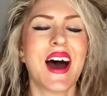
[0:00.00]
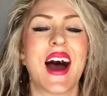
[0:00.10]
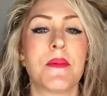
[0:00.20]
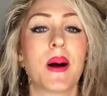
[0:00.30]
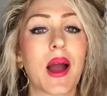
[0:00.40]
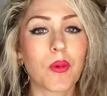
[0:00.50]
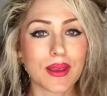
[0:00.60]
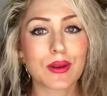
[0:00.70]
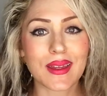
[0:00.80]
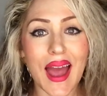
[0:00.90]
But I
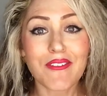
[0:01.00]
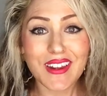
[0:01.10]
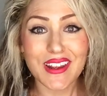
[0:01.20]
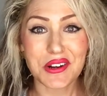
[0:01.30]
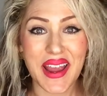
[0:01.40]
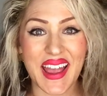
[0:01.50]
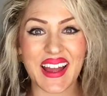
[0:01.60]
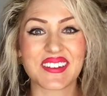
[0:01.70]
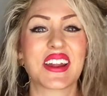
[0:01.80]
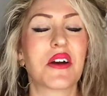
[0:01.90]
want you to have it in your
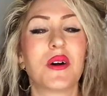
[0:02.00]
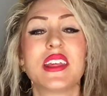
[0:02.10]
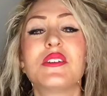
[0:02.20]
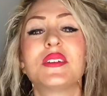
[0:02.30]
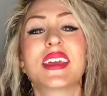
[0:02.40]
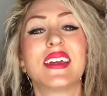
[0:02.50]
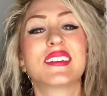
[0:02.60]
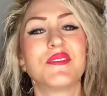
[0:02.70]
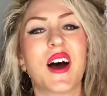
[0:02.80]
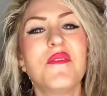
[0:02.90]
hands, and I want you to get
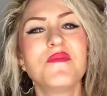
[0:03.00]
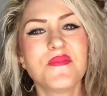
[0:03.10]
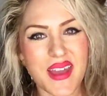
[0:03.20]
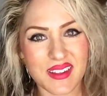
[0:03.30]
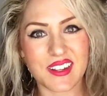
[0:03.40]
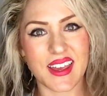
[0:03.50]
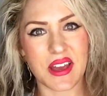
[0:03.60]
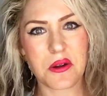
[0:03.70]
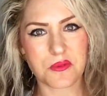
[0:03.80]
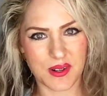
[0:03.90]
some
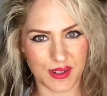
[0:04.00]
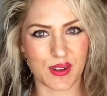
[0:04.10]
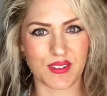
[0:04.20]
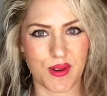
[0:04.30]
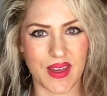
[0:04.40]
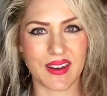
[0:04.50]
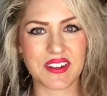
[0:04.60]
amazing results with it.